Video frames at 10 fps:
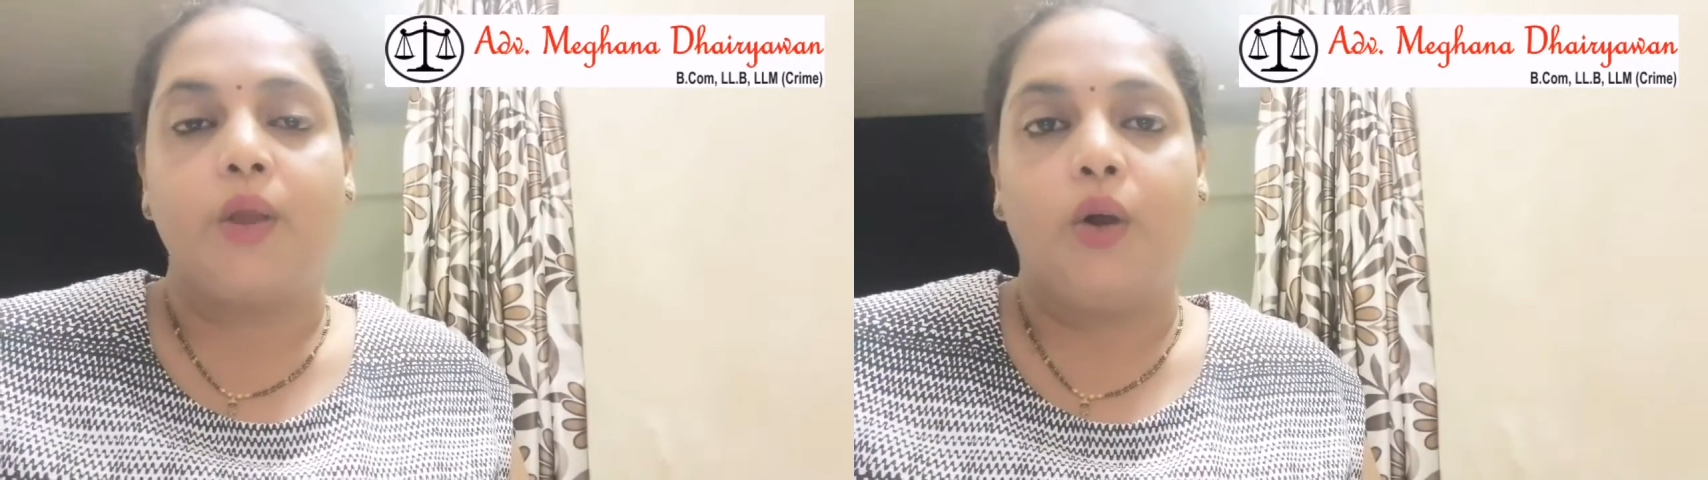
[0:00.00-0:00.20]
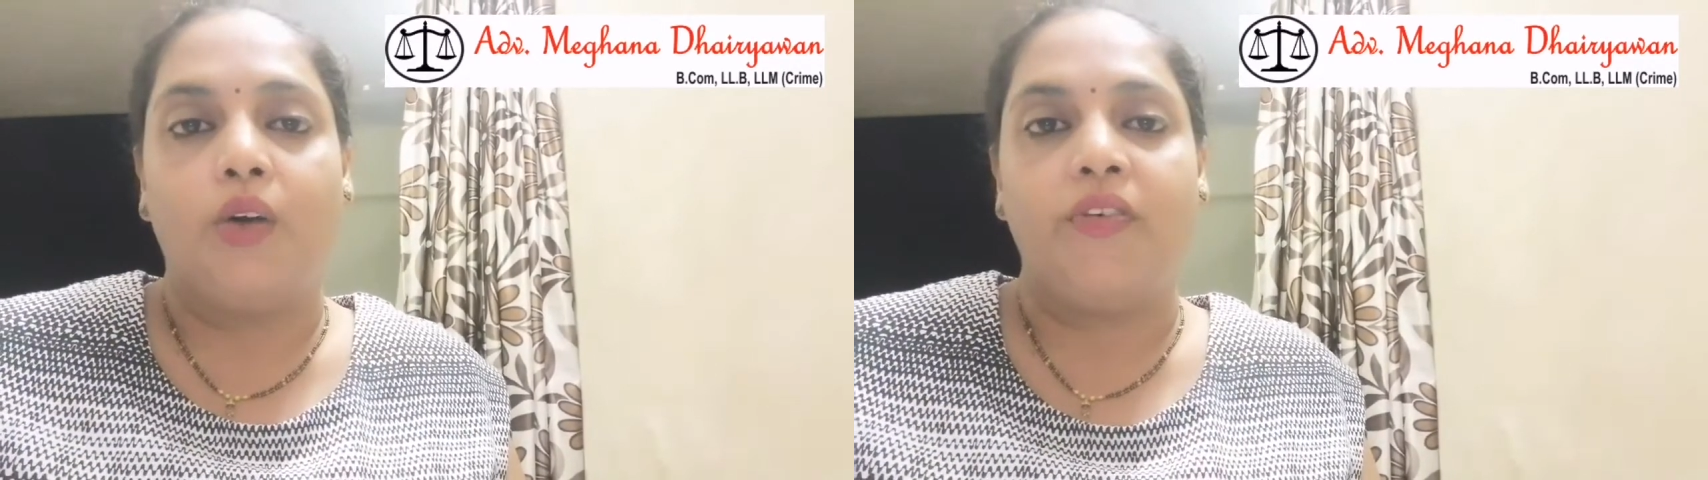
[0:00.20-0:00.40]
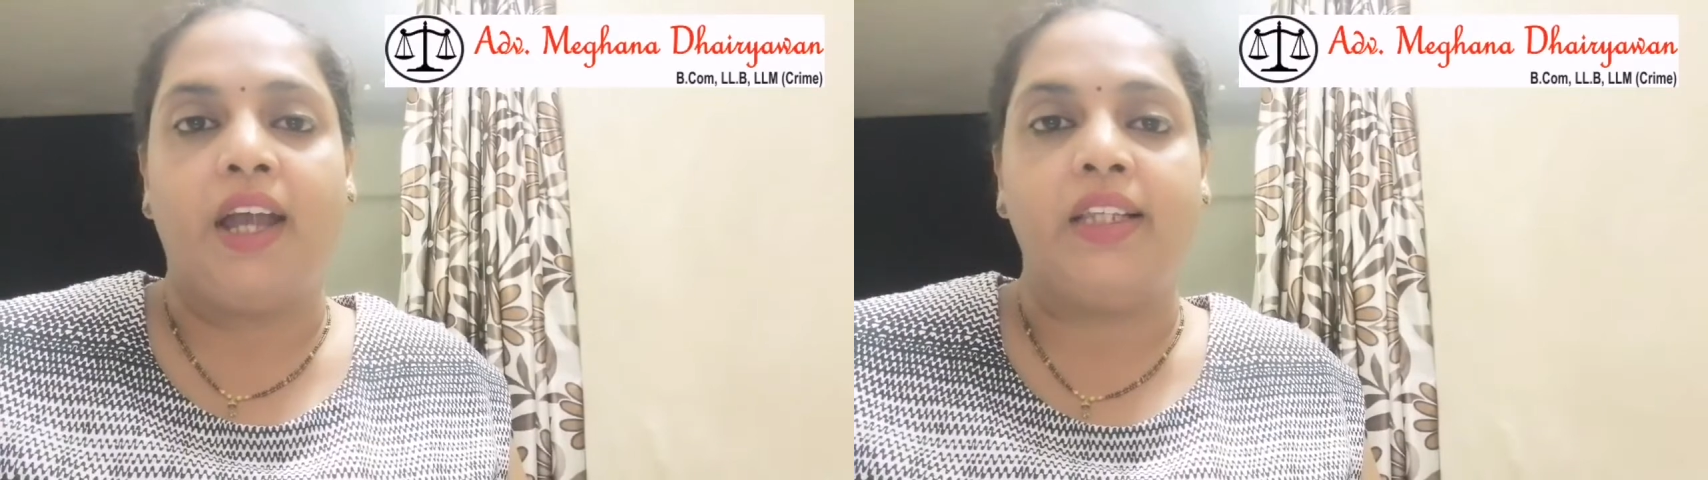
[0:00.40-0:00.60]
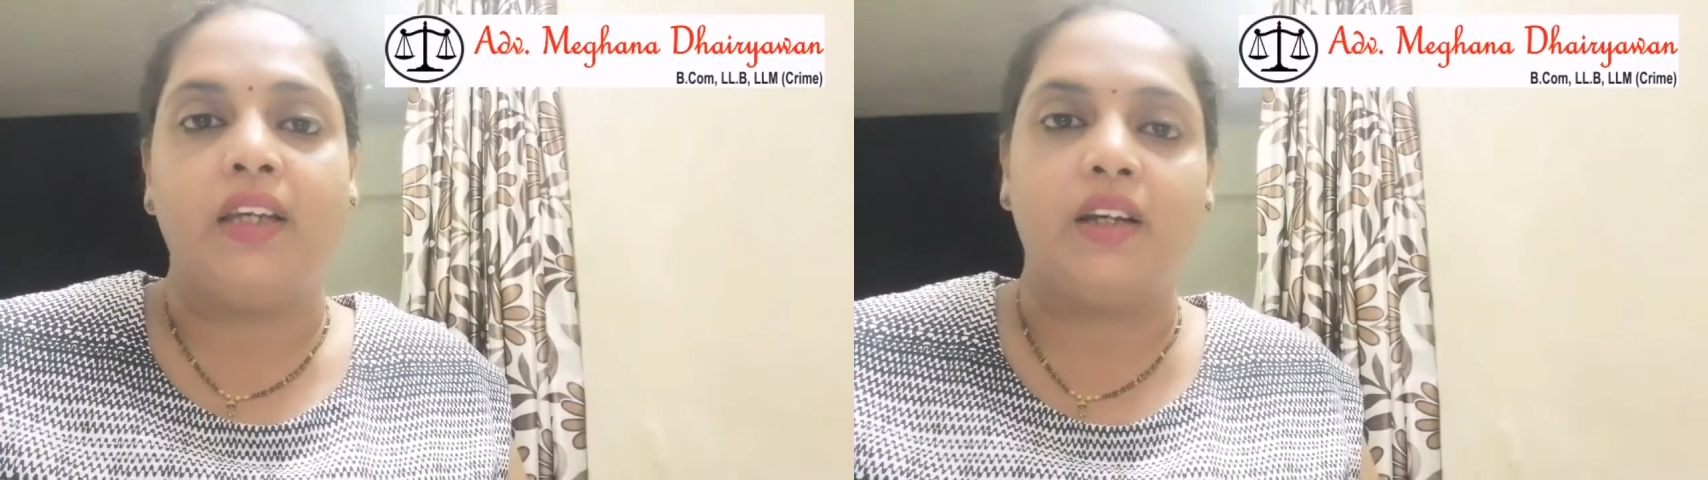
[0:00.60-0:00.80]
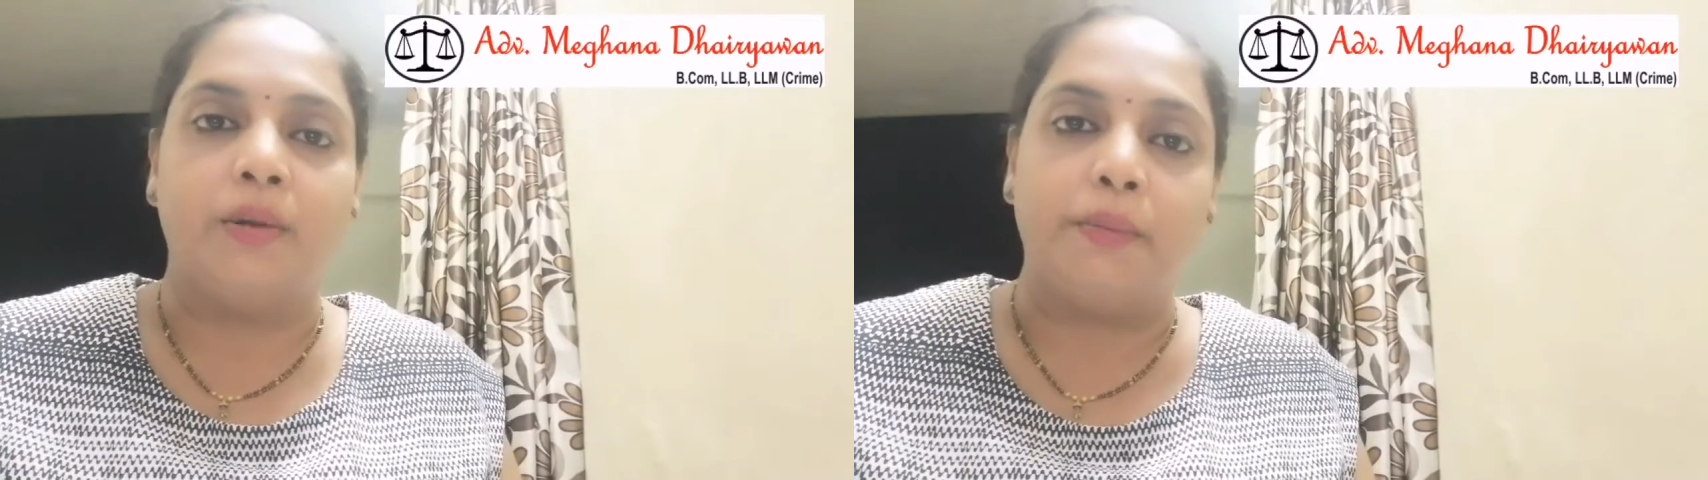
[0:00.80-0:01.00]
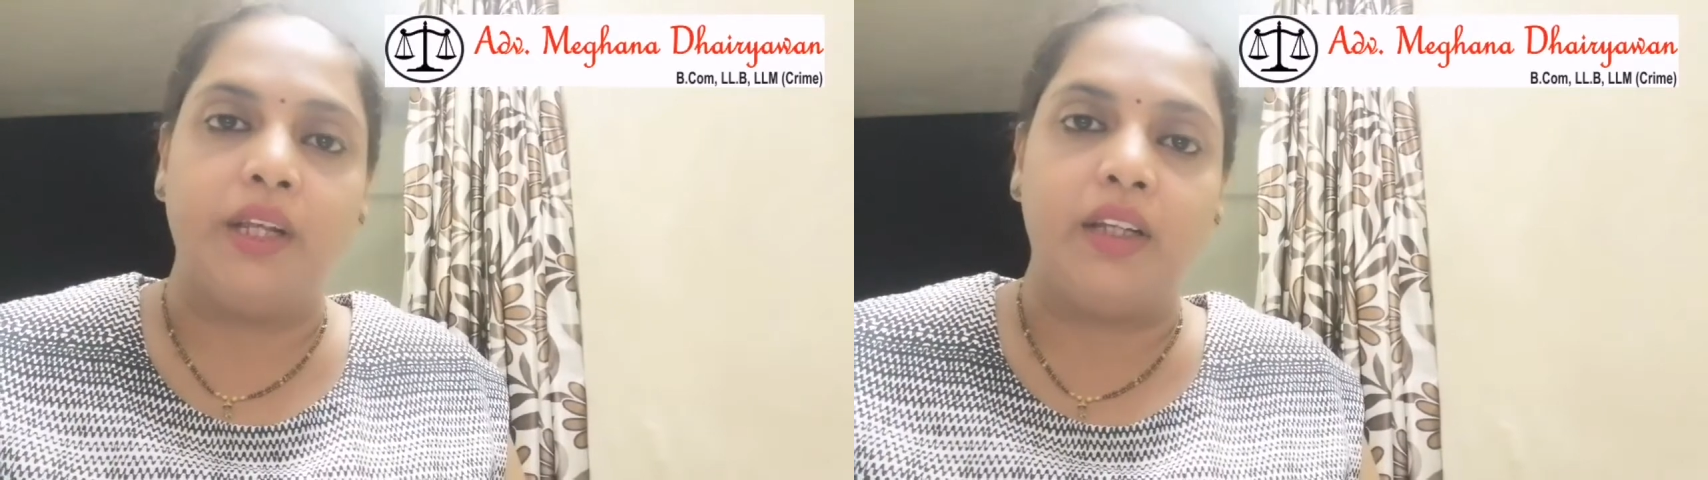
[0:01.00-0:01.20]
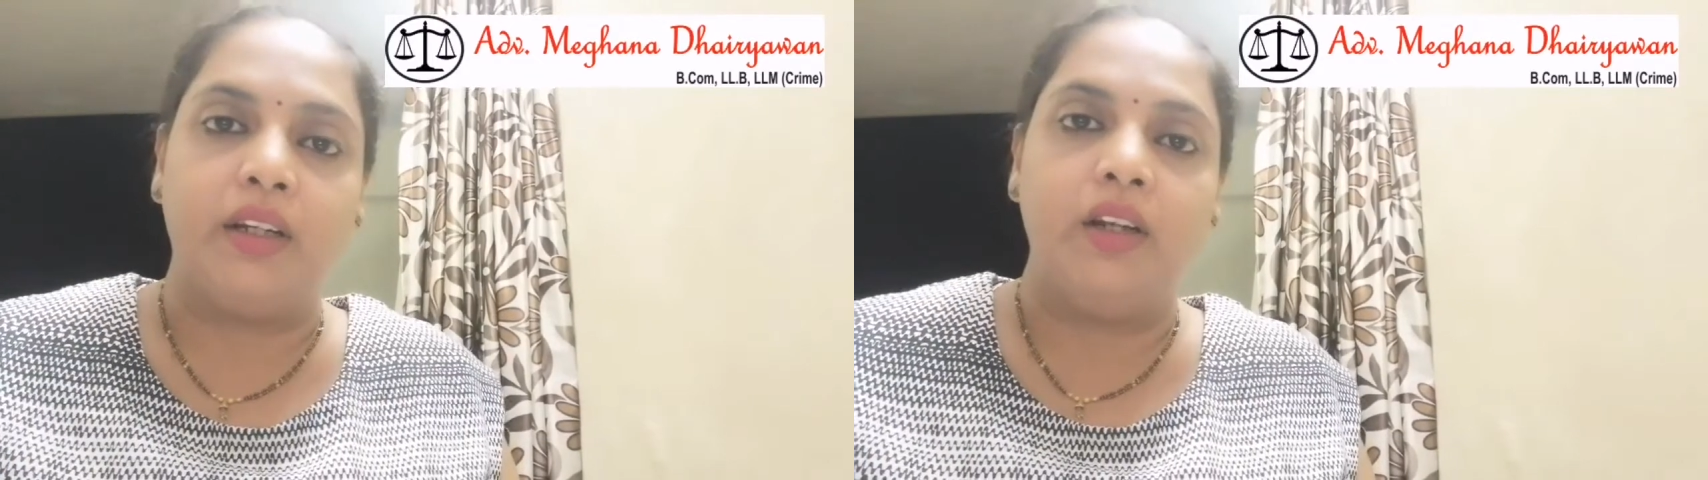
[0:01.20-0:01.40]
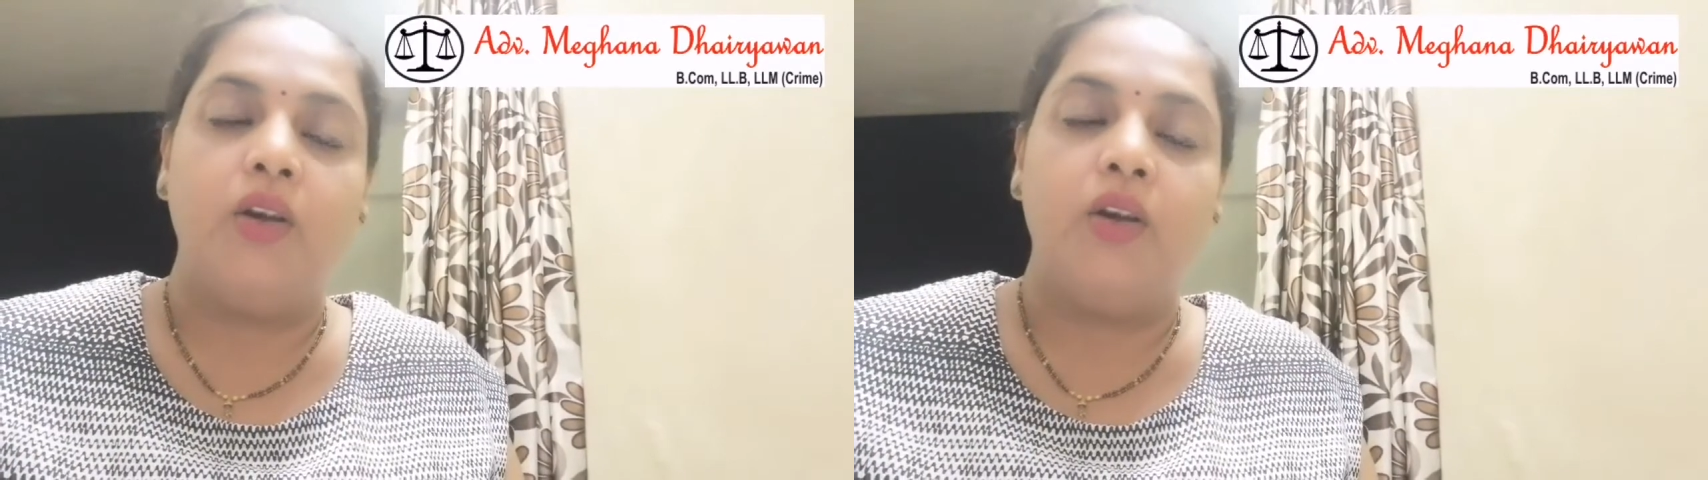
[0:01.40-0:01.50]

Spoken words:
of either complainant